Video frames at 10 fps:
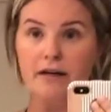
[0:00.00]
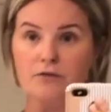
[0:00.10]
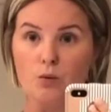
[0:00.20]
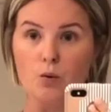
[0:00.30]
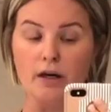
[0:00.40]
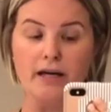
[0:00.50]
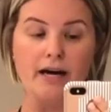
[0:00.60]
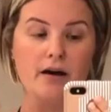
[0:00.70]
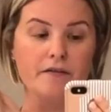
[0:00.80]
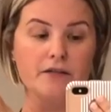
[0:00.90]
after
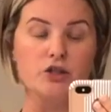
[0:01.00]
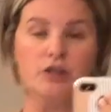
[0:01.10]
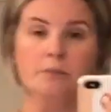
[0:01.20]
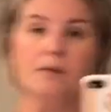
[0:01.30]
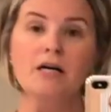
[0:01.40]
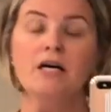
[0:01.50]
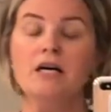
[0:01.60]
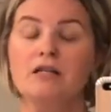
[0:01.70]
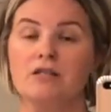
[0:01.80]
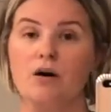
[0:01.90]
working out in the gym,
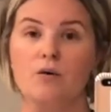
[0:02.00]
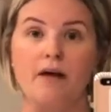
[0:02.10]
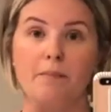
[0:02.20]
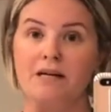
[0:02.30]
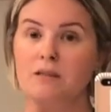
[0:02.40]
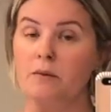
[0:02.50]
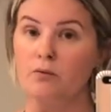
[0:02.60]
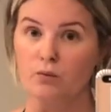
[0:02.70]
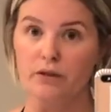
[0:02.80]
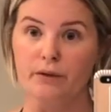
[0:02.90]
so that makes me
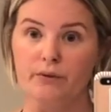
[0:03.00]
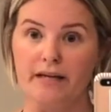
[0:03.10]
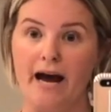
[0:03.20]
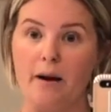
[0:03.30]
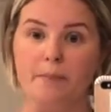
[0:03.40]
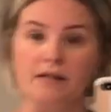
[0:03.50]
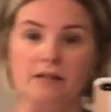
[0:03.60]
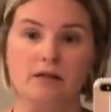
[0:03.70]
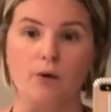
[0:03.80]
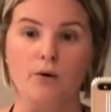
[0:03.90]
really, really happy.
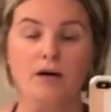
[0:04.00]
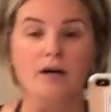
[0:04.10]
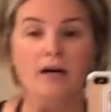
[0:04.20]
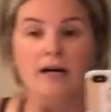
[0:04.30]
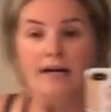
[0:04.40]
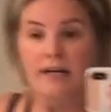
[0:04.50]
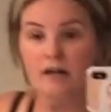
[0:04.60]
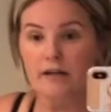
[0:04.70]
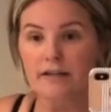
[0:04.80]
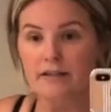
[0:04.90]
So
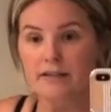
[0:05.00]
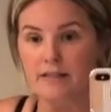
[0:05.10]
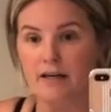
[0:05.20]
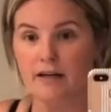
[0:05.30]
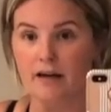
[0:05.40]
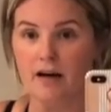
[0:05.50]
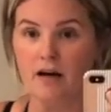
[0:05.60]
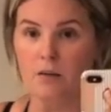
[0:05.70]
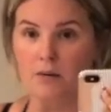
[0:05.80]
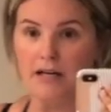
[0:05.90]
here is,
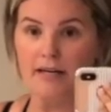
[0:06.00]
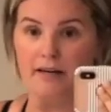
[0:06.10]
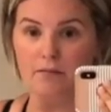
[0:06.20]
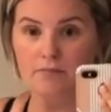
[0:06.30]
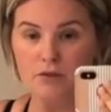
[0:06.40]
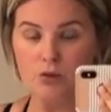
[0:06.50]
um, again,